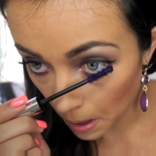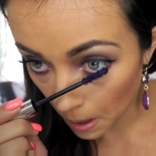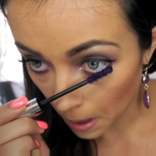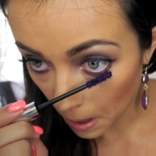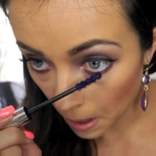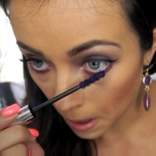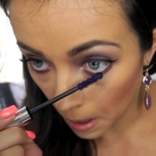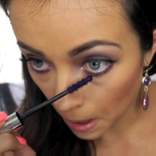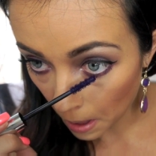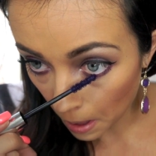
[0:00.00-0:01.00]

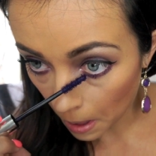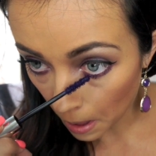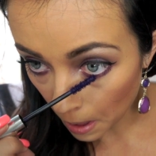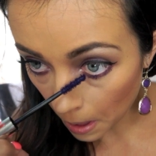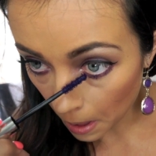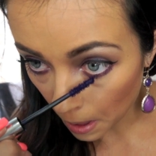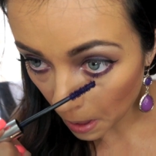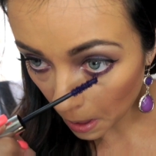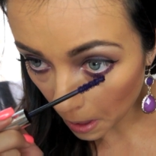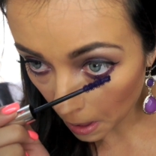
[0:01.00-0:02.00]

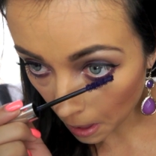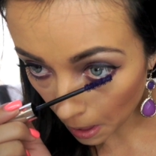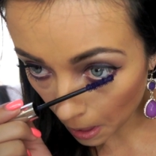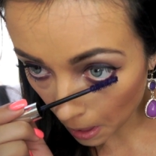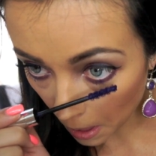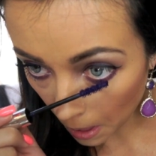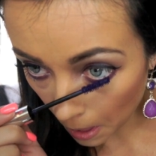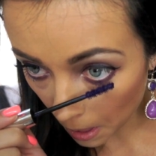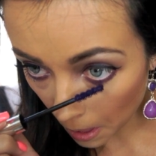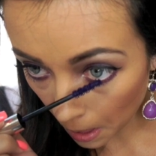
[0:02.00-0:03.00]

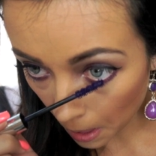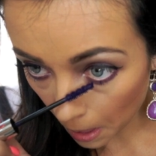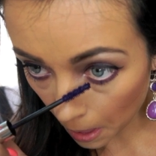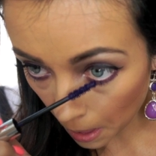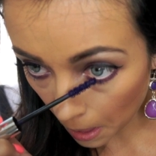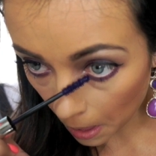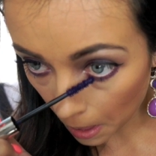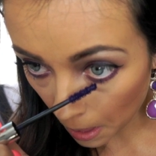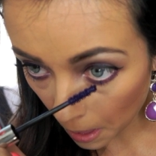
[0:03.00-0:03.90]
(silence)